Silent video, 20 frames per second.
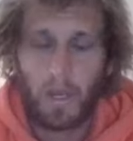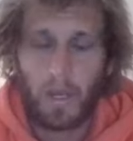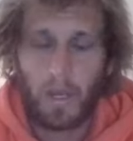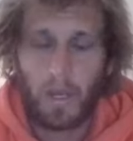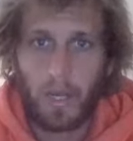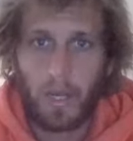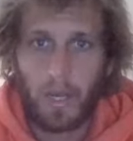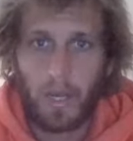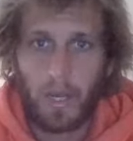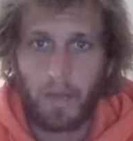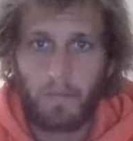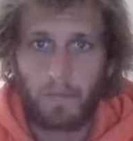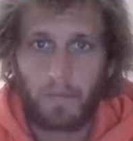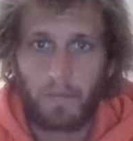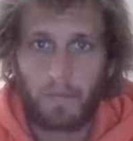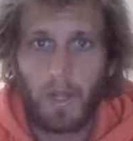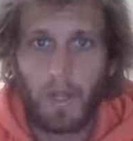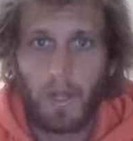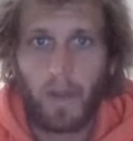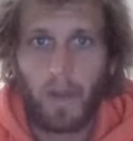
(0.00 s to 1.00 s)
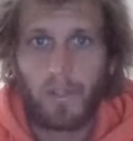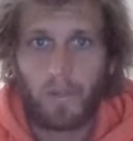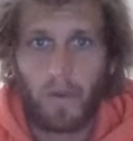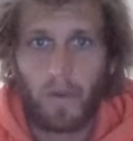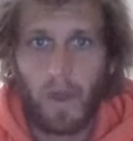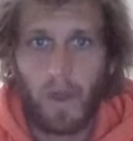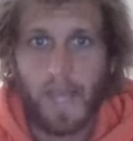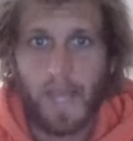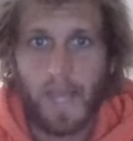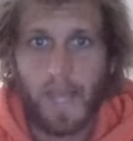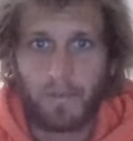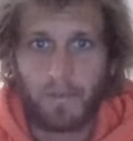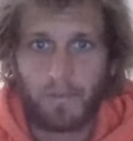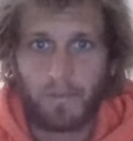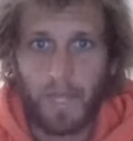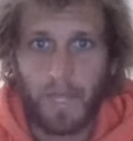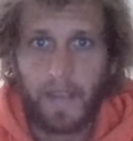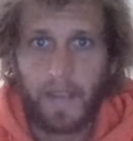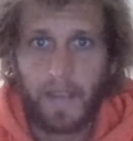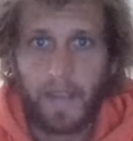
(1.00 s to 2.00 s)
Um, close your eyes and
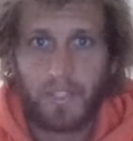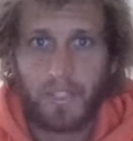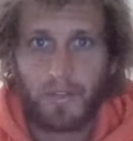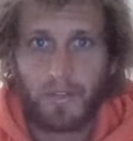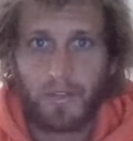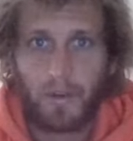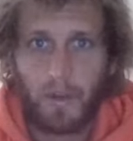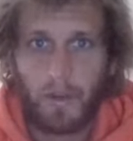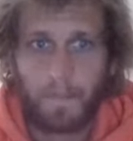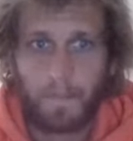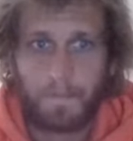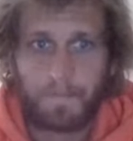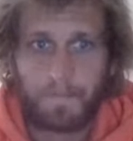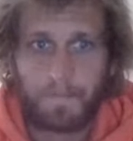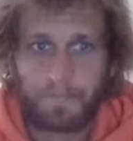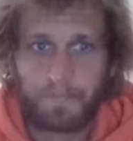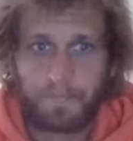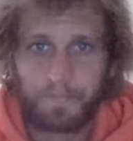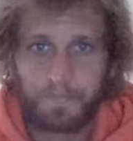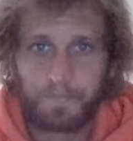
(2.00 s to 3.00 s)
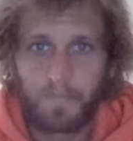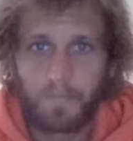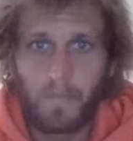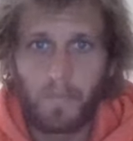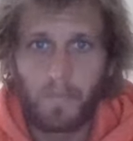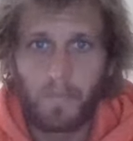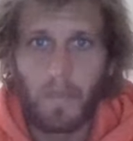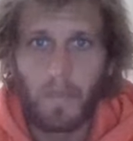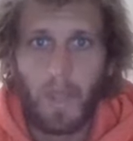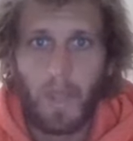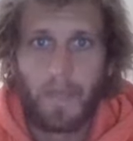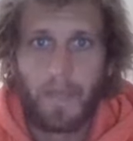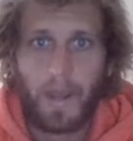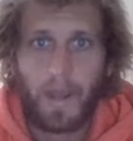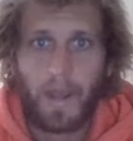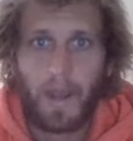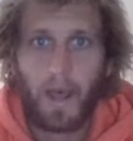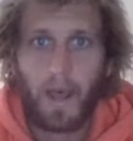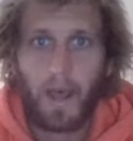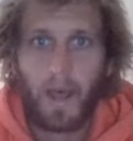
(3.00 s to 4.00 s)
relax through it. And
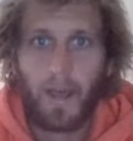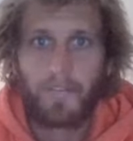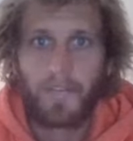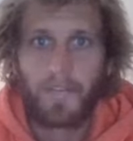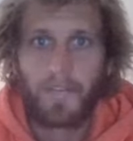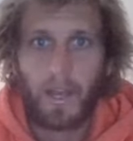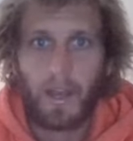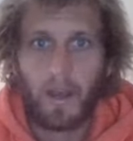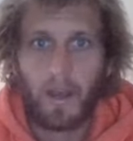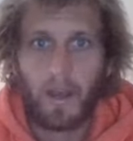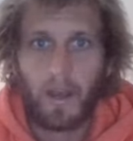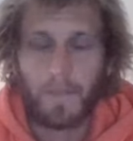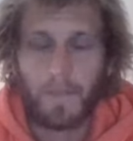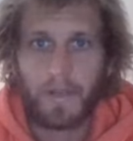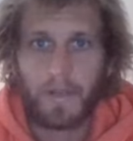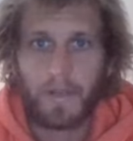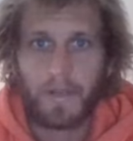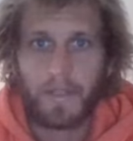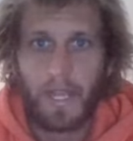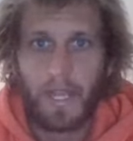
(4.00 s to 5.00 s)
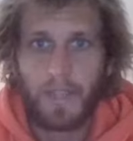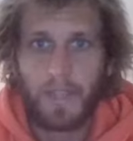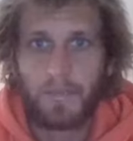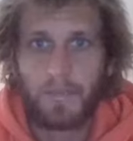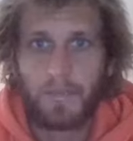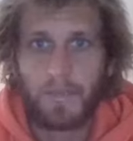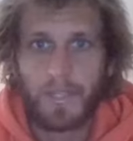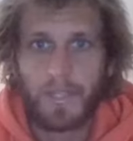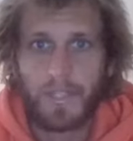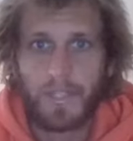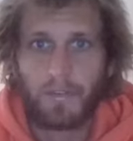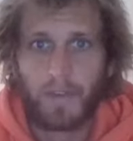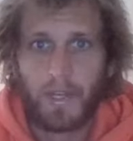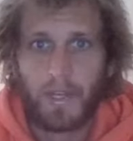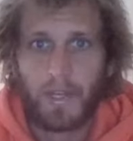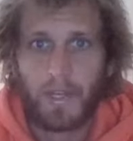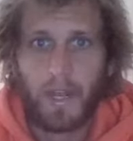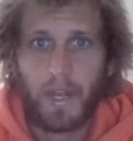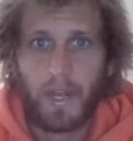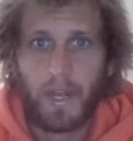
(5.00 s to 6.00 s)
then after, I'm going to take you on a
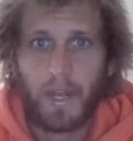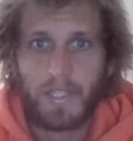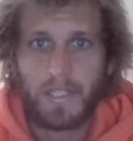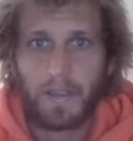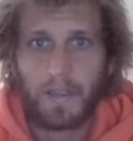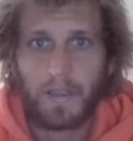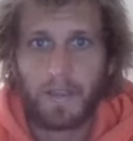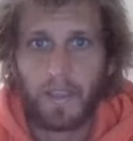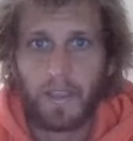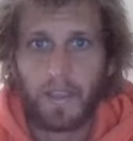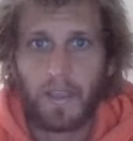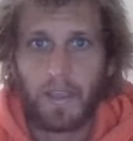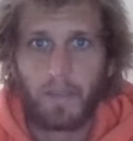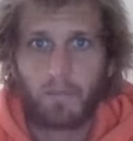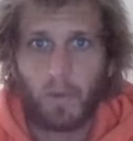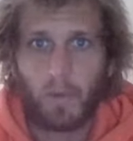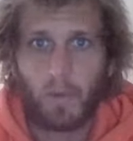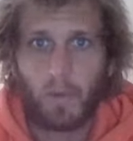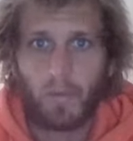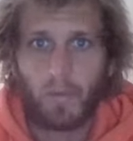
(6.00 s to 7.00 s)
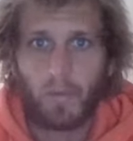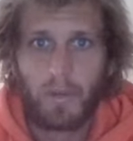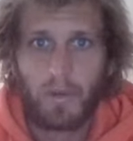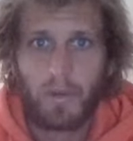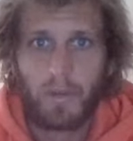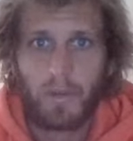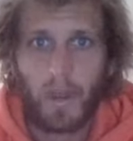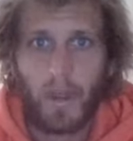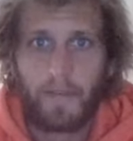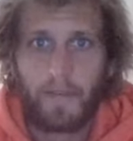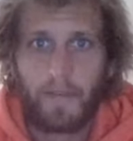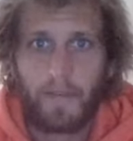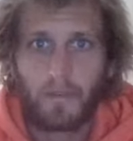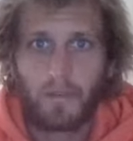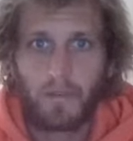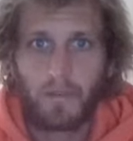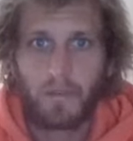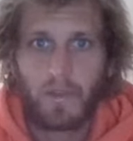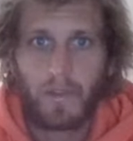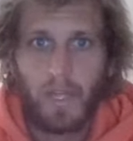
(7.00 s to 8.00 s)
screencast, I think, and we'll go have a
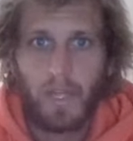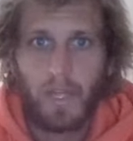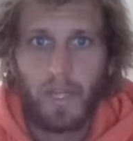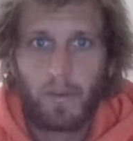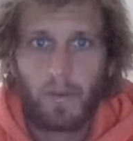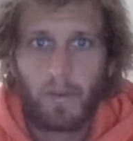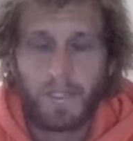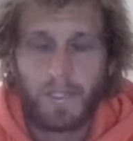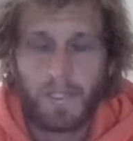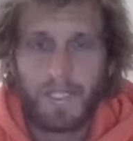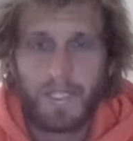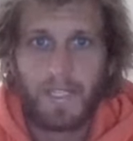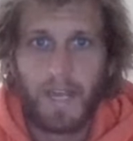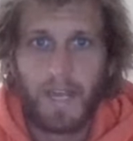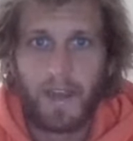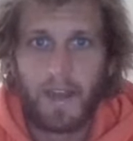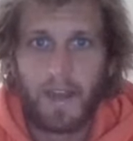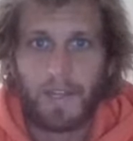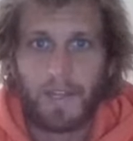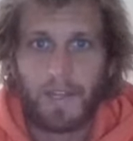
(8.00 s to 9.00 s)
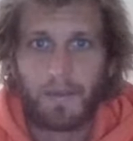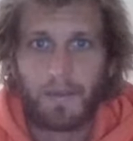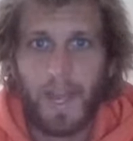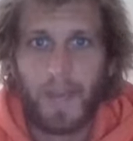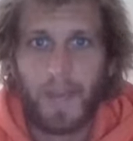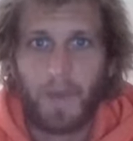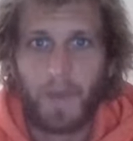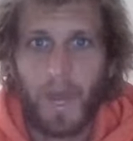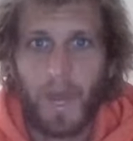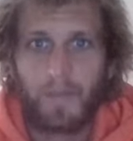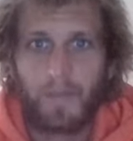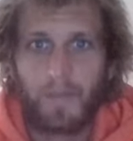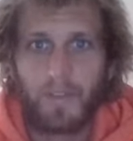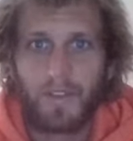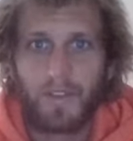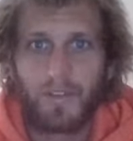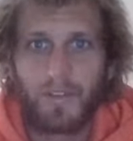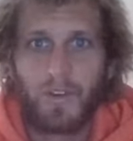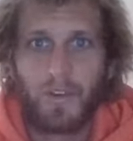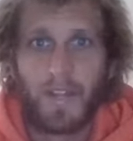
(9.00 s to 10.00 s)
look or start anyway by having a
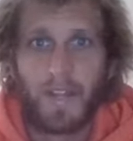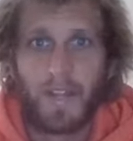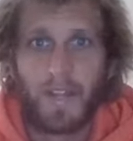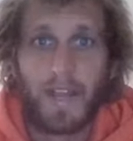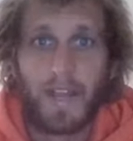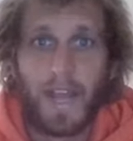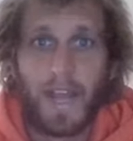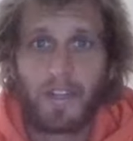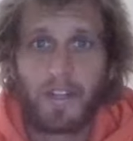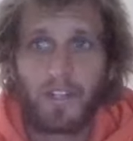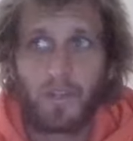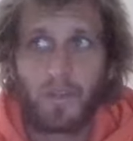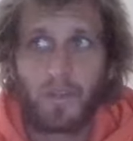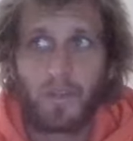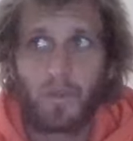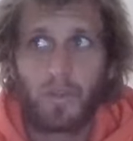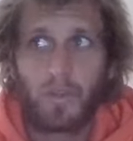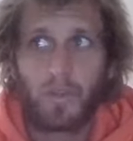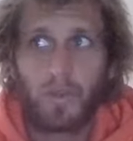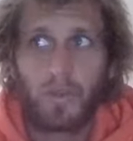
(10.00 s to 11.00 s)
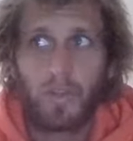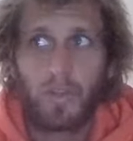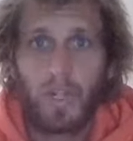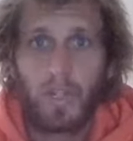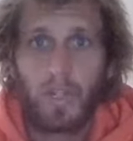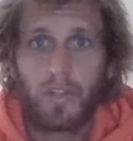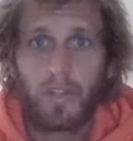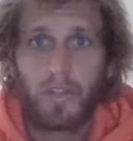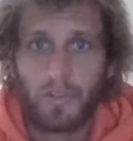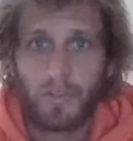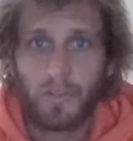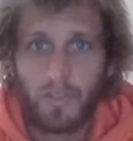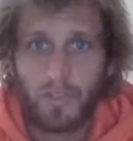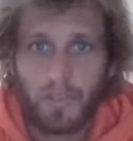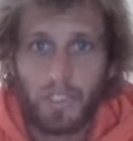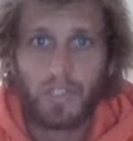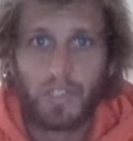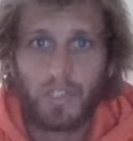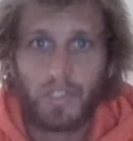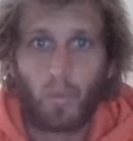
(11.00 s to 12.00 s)
look on the natural
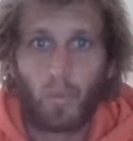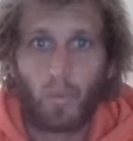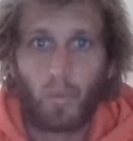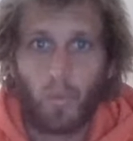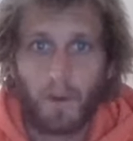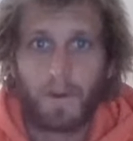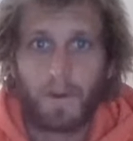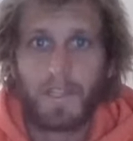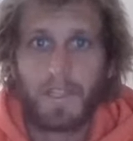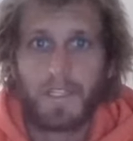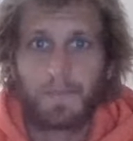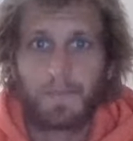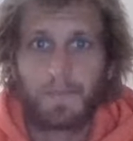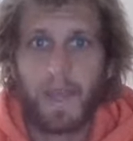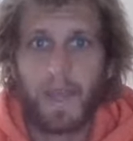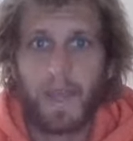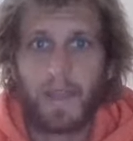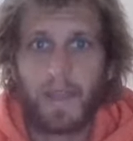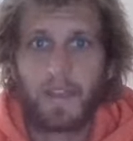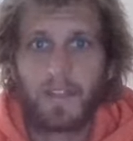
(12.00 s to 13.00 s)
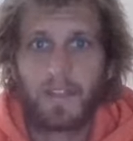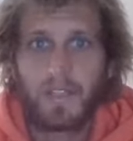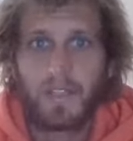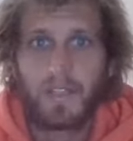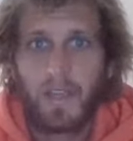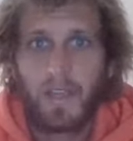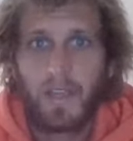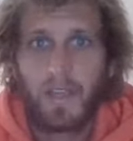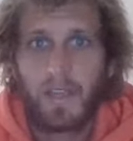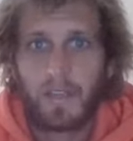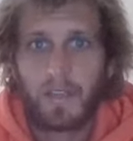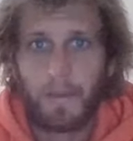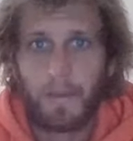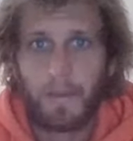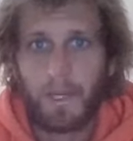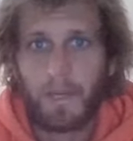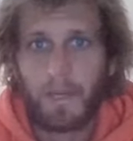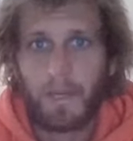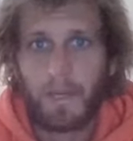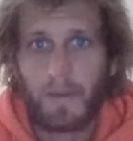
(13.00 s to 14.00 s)
nutritional warriors page in
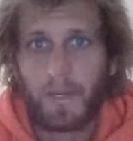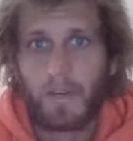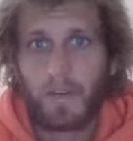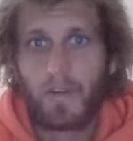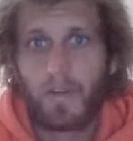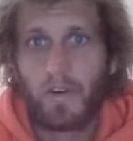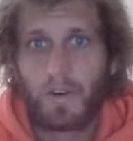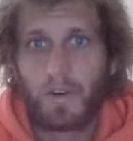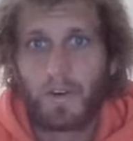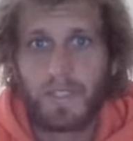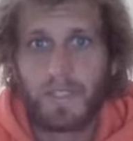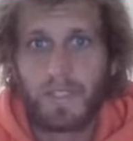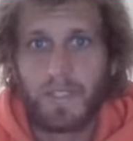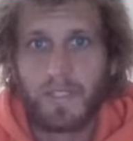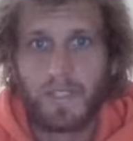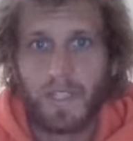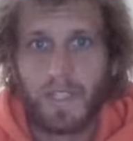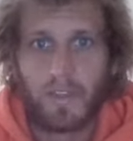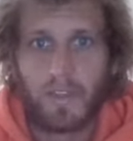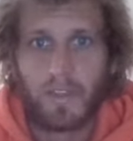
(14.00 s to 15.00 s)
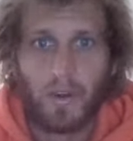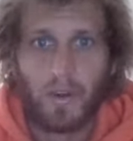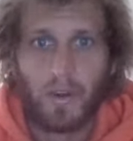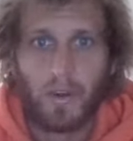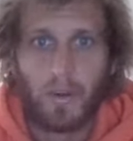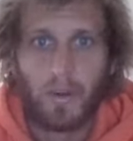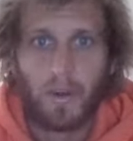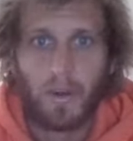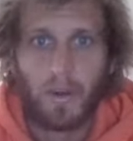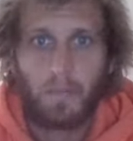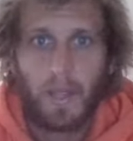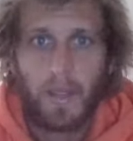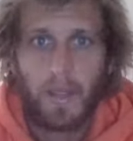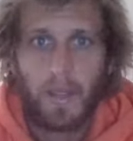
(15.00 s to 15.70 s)
www.consciousazine.com